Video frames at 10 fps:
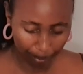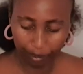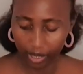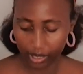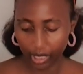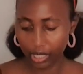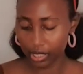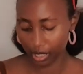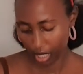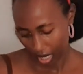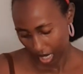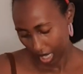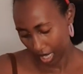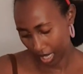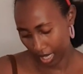pieces,
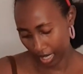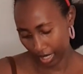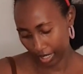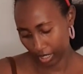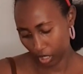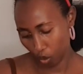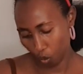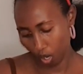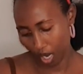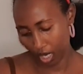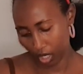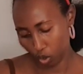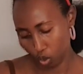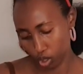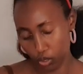and one
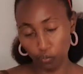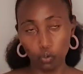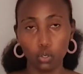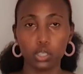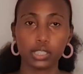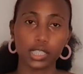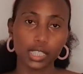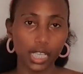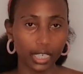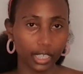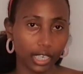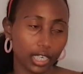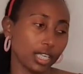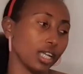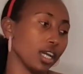goes for
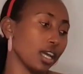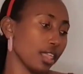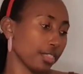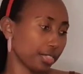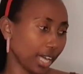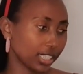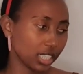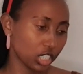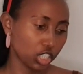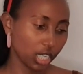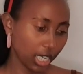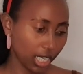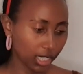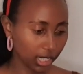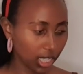630
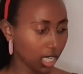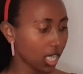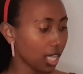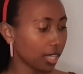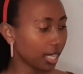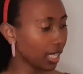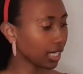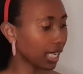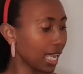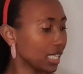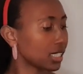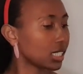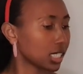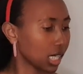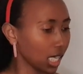shillings. Then the last
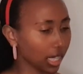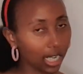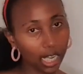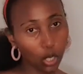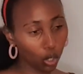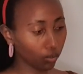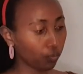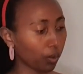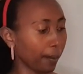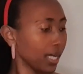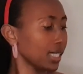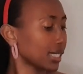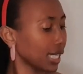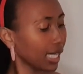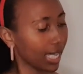thing that I got from
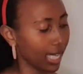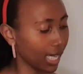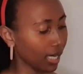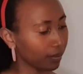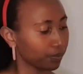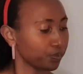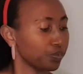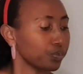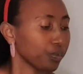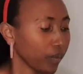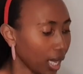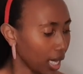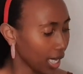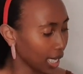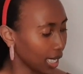Eastleigh
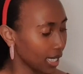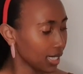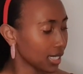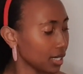is,